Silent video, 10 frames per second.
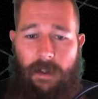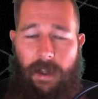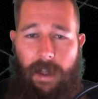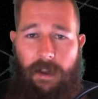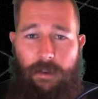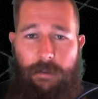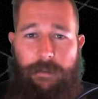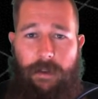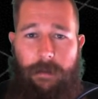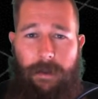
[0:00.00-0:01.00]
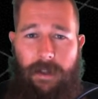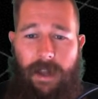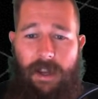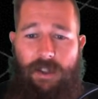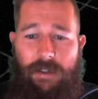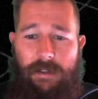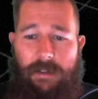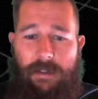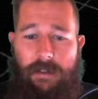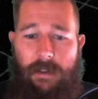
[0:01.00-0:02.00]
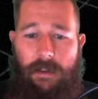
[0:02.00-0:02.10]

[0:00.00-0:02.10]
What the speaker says: and good for communications